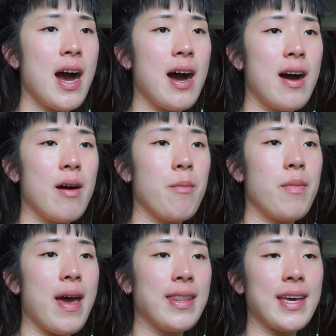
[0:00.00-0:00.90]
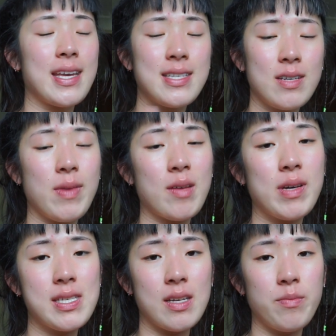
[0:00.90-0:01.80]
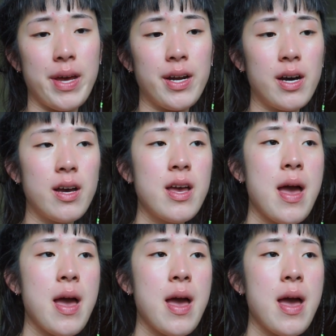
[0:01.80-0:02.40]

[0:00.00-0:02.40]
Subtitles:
And like it did make my skin better,